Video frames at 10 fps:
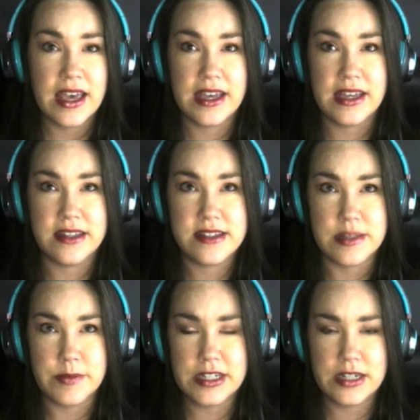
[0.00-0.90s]
And
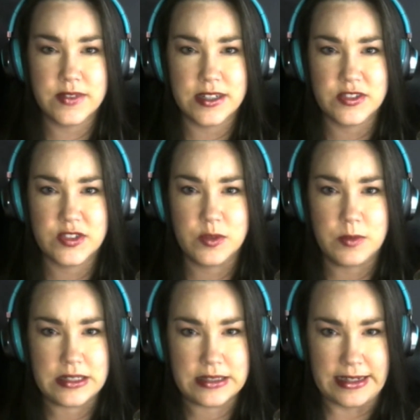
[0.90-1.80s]
something I forgot to do in
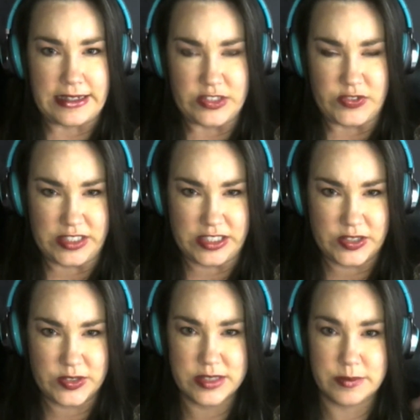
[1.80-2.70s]
my last
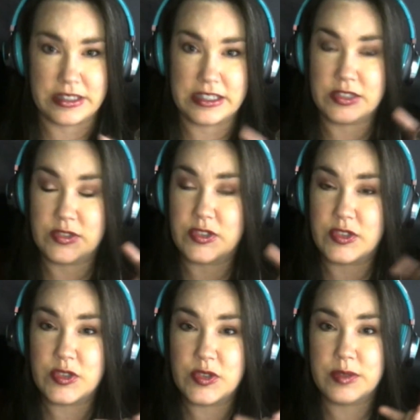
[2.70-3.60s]
video, something I used to
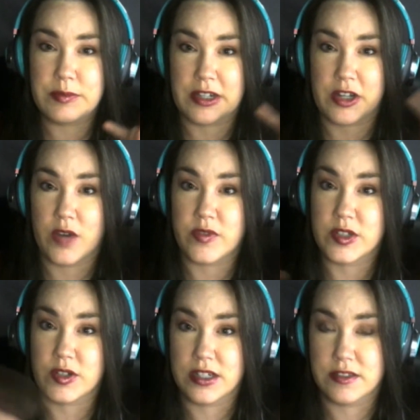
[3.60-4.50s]
do in my coffee
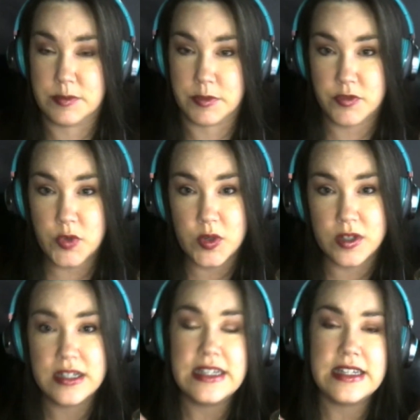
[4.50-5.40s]
craves
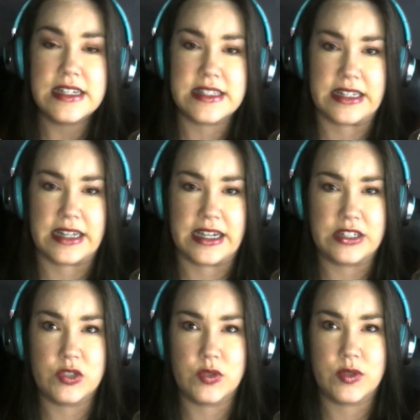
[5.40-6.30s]
before, is that I
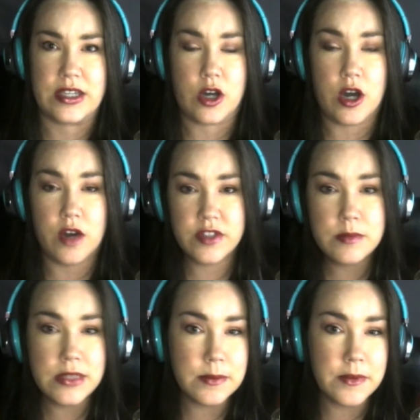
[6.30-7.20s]
do a coffee
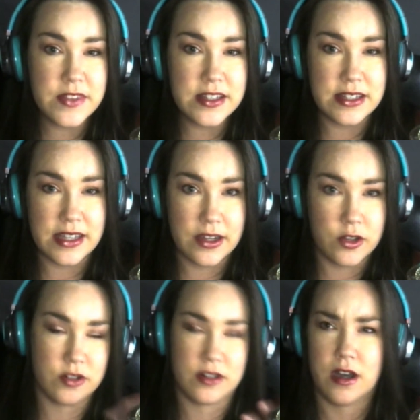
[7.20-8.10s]
meme of the day,
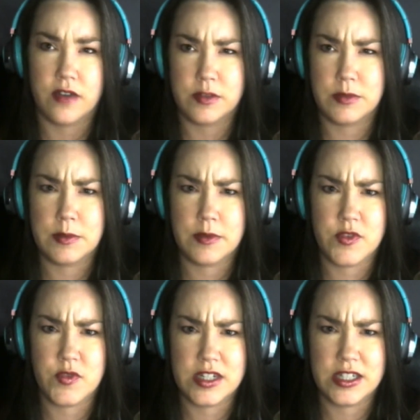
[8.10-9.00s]
or a coffee meme of
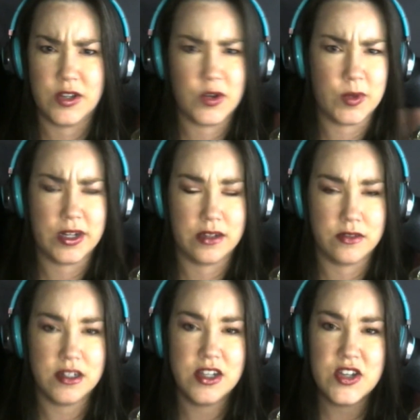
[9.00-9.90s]
the video, or
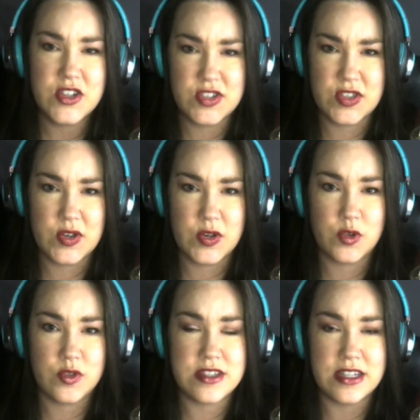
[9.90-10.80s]
whatever.
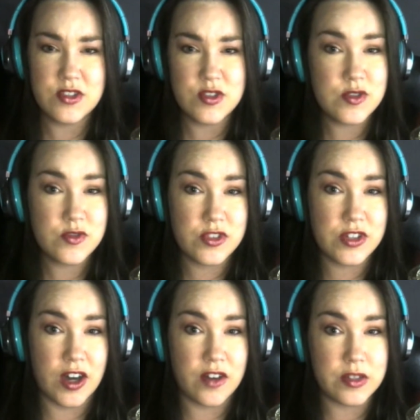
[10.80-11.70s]
So stay tuned for the
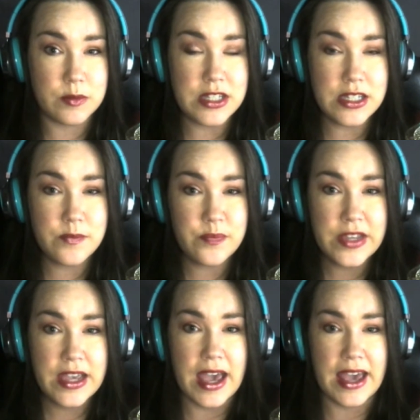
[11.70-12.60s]
coffee meme.
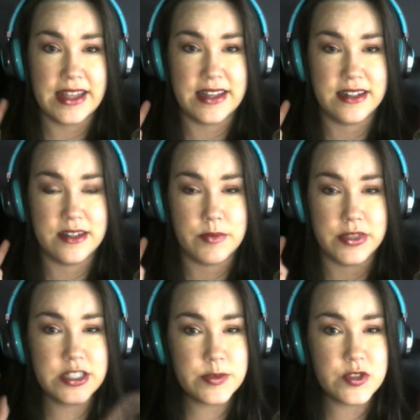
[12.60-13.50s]
And
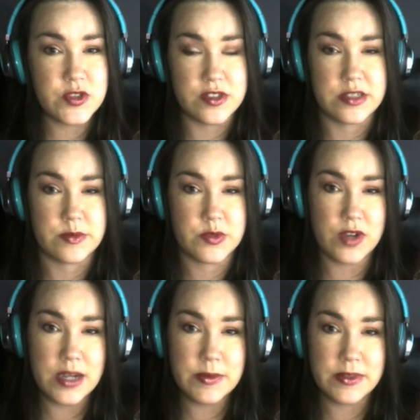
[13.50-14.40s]
please be sure to
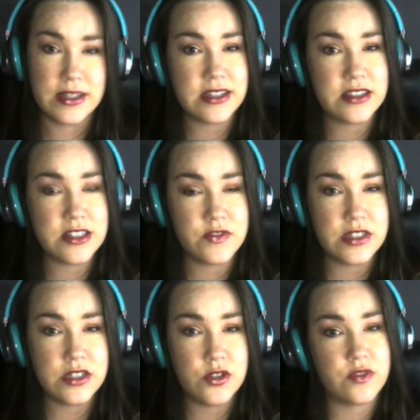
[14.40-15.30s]
subscribe and like this
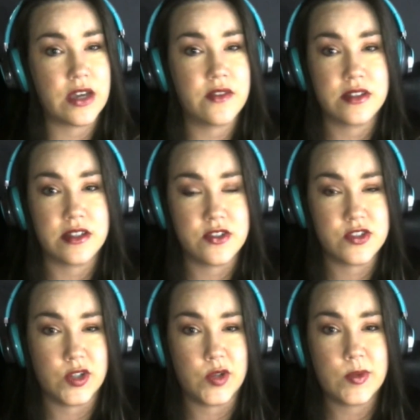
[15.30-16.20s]
video if you haven't done
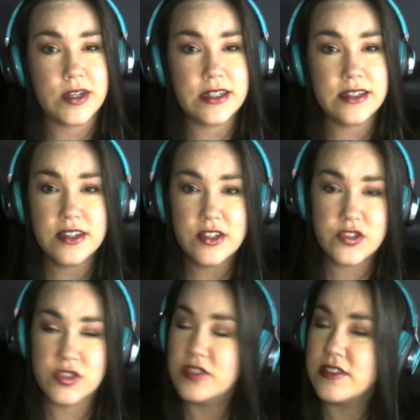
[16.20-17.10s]
so already,
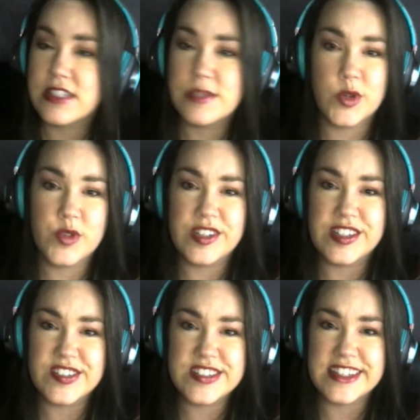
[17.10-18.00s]
so you can see more
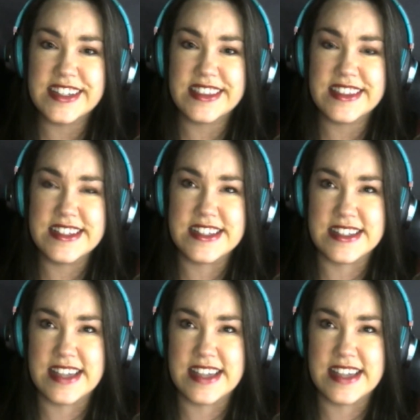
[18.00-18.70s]
videos like this.